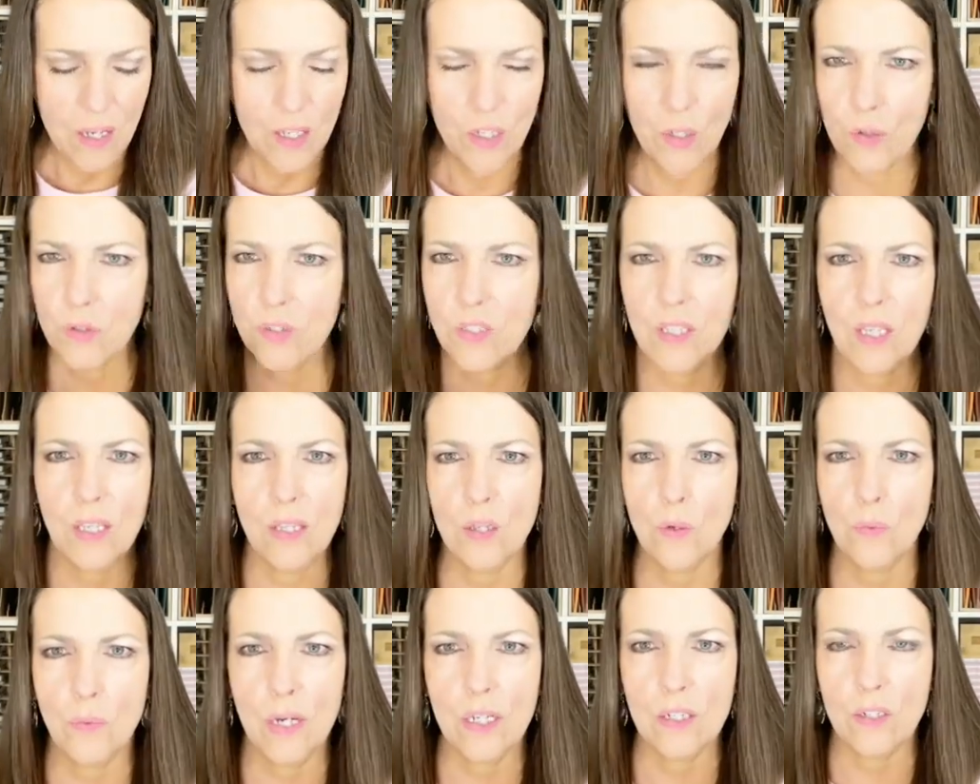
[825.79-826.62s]
You'll see
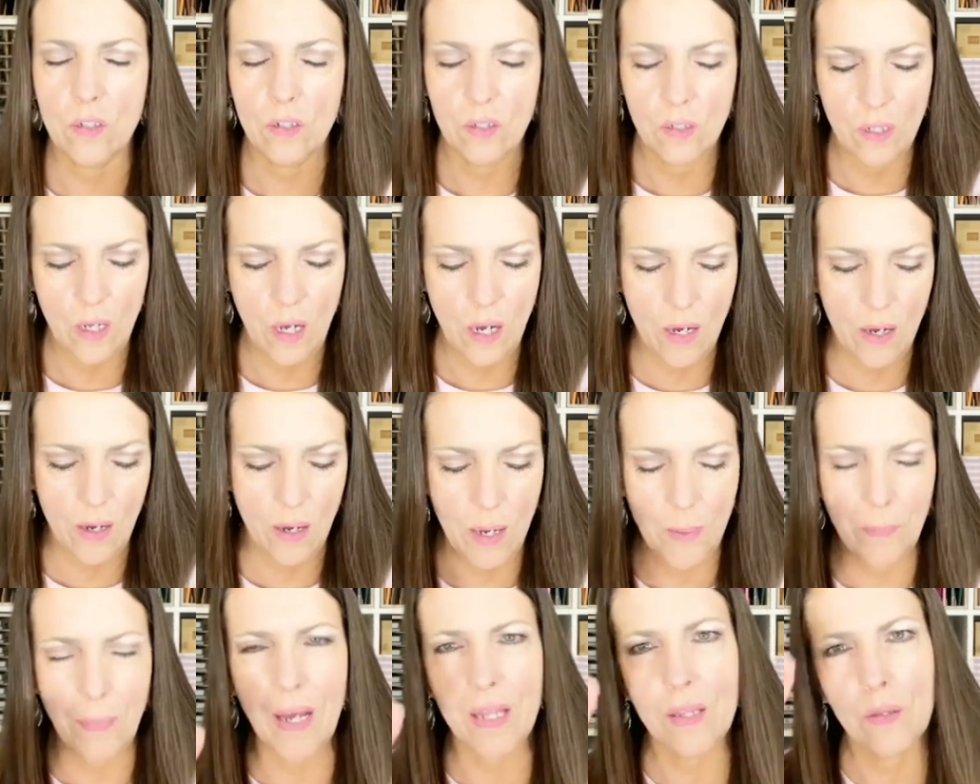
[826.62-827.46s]
the red. Uh,
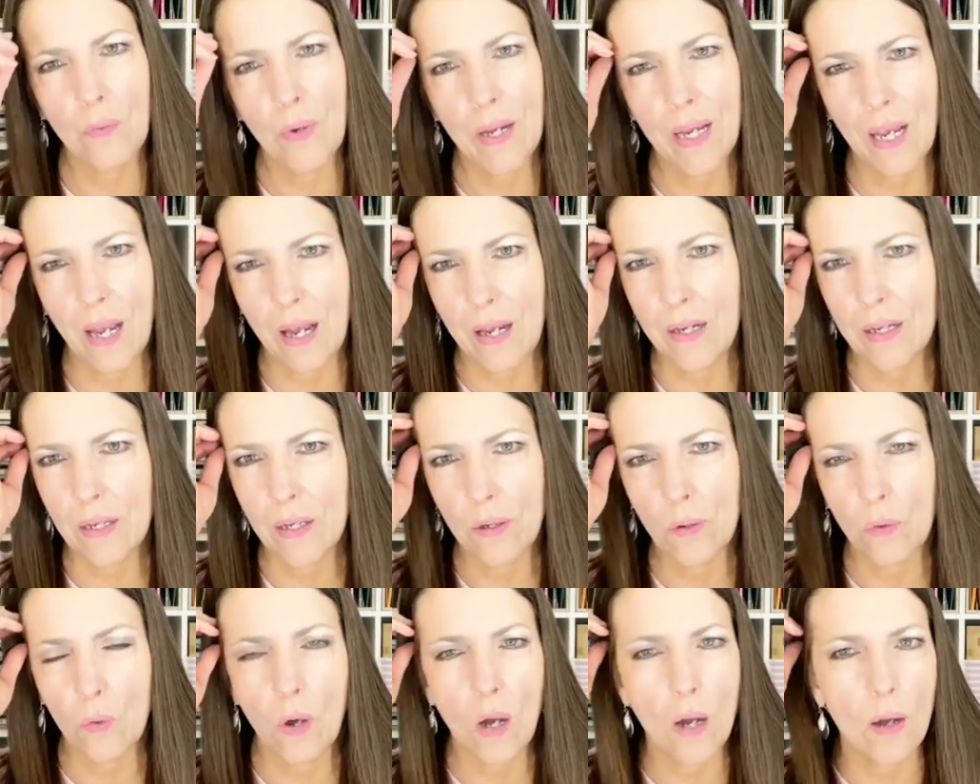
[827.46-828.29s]
and by the way, I
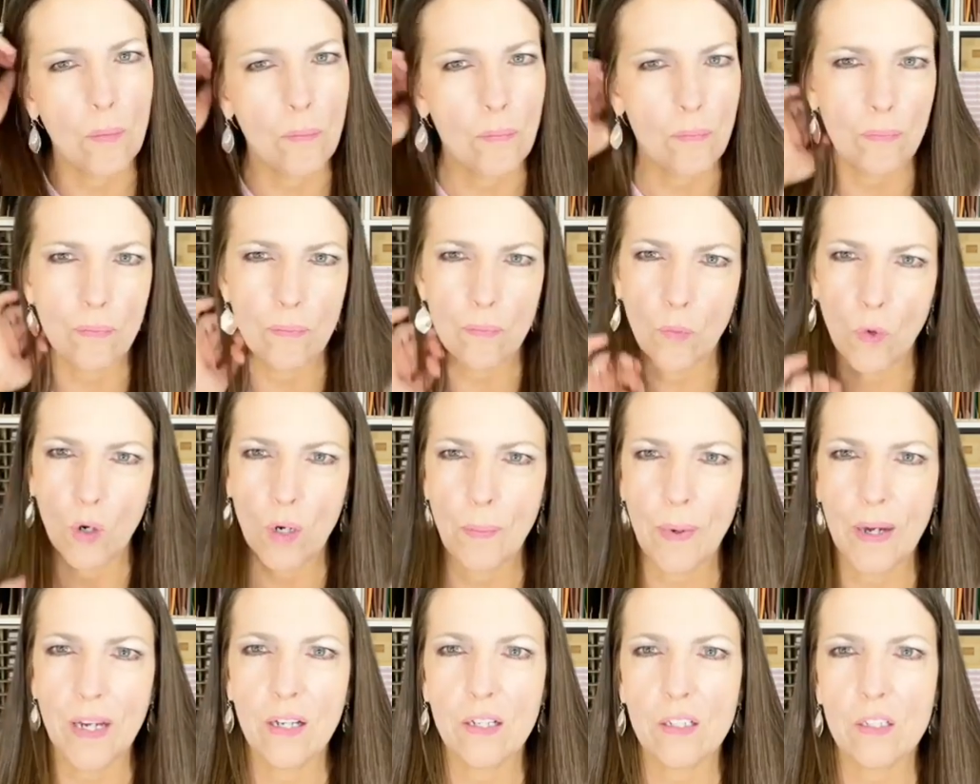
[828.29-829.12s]
um, one
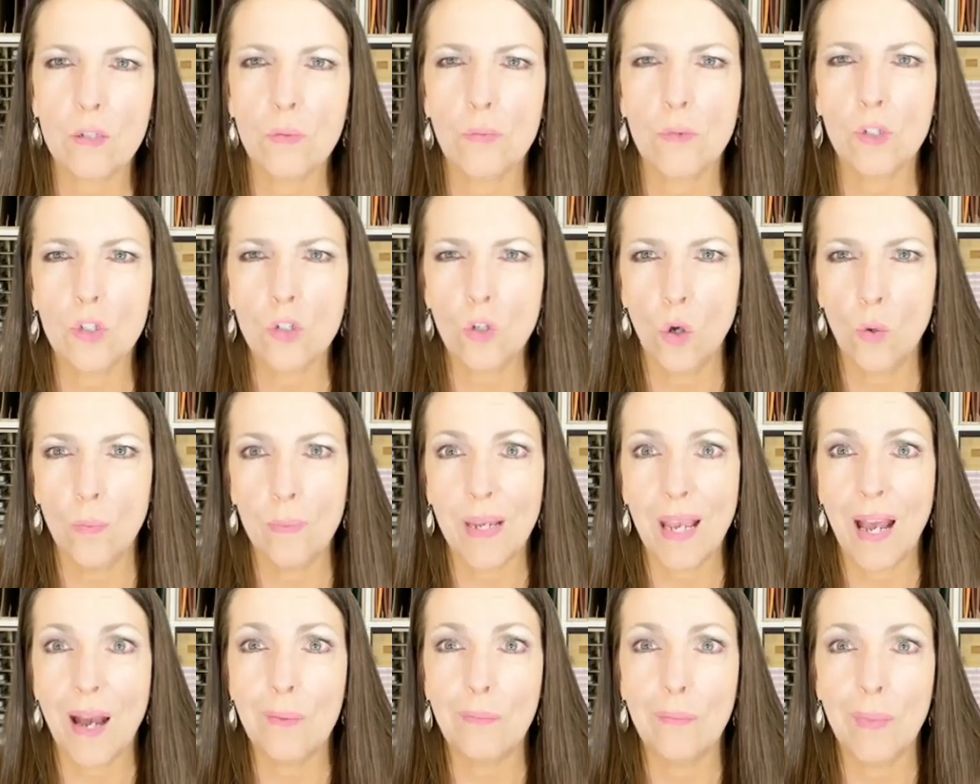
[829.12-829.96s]
of my customers told
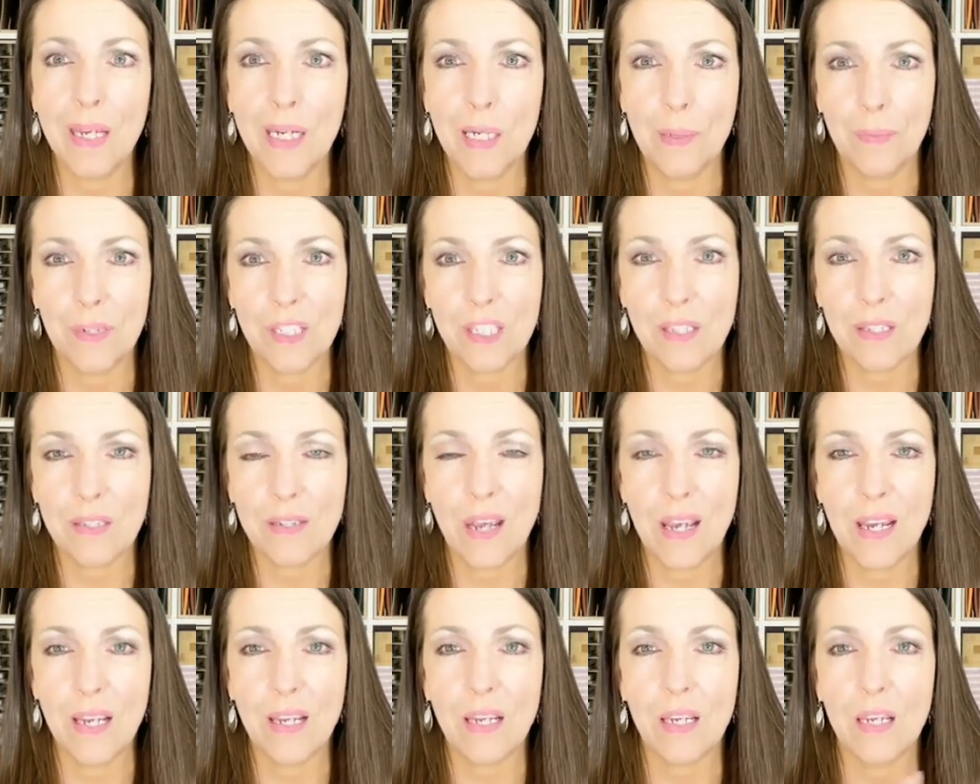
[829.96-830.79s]
me I made a
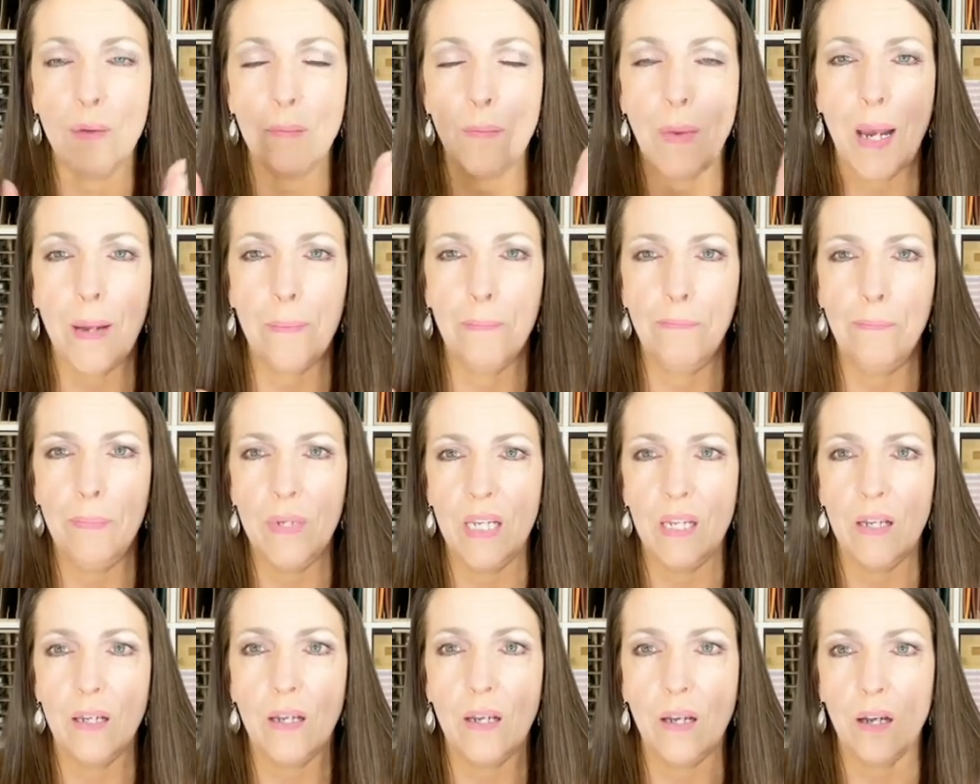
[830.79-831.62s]
mistake in my
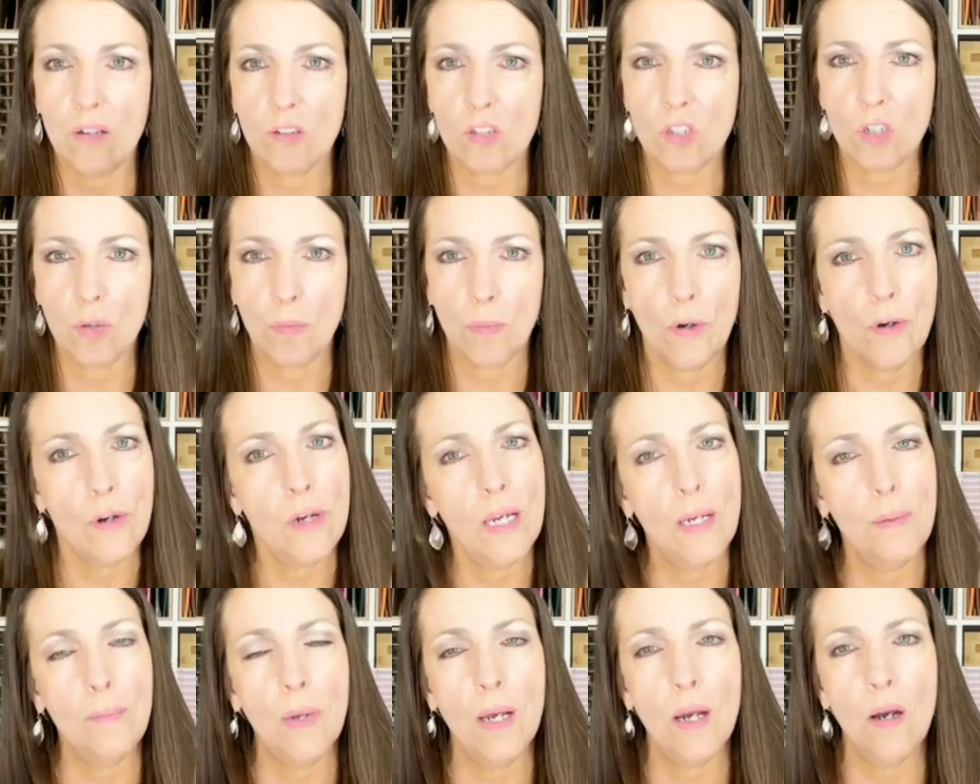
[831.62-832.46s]
big customer
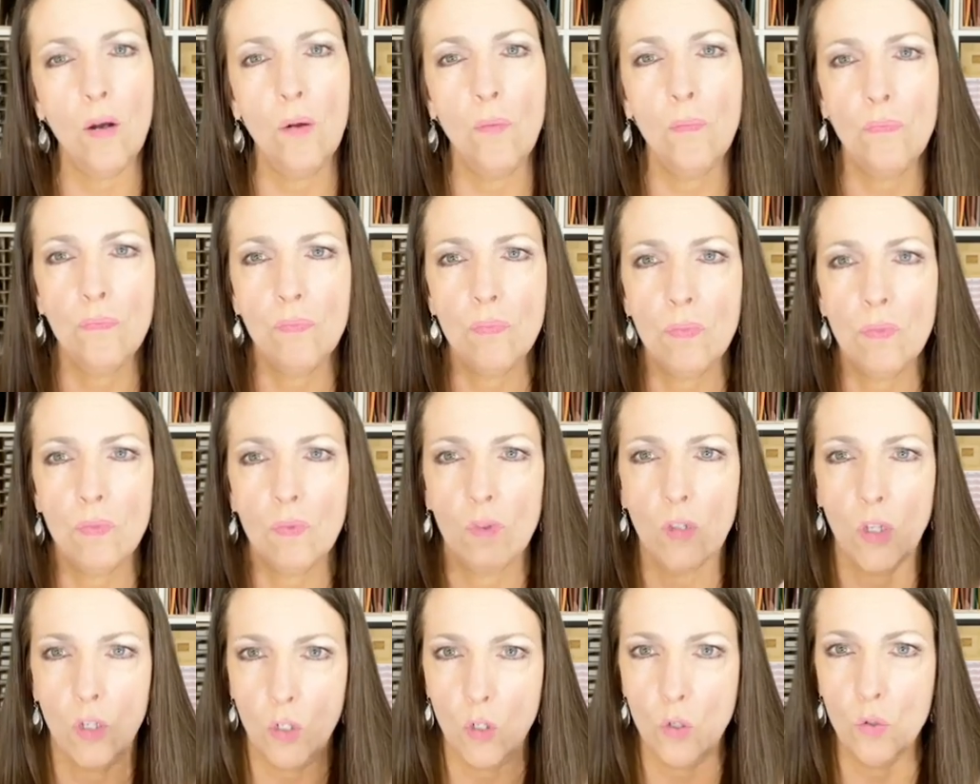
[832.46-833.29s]
email,
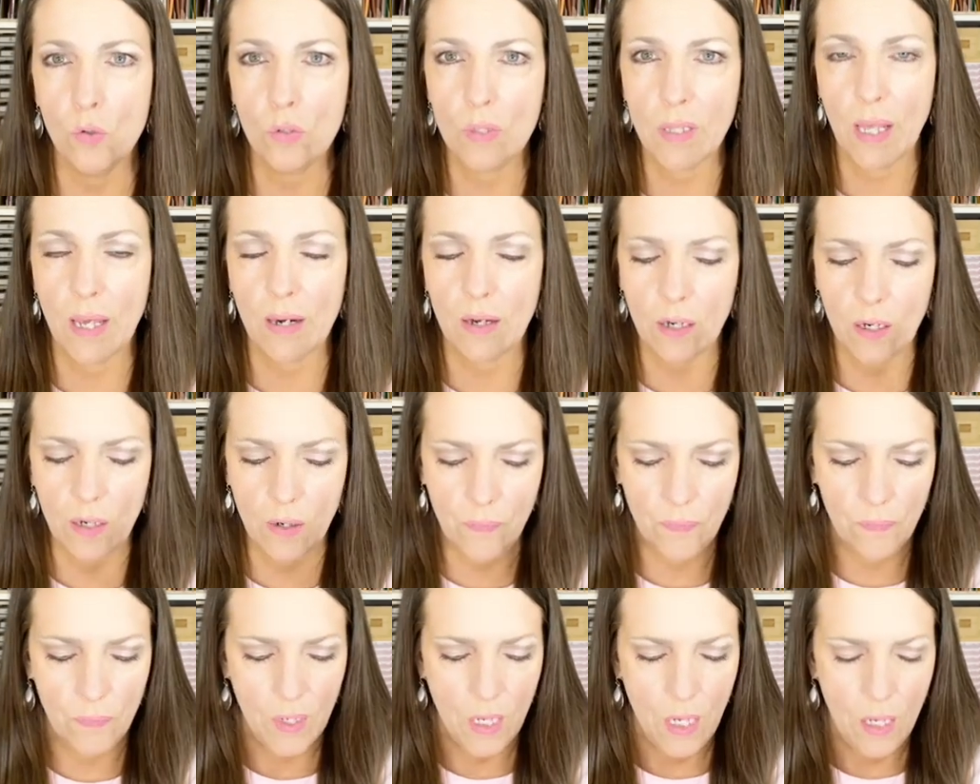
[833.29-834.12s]
the newsletter.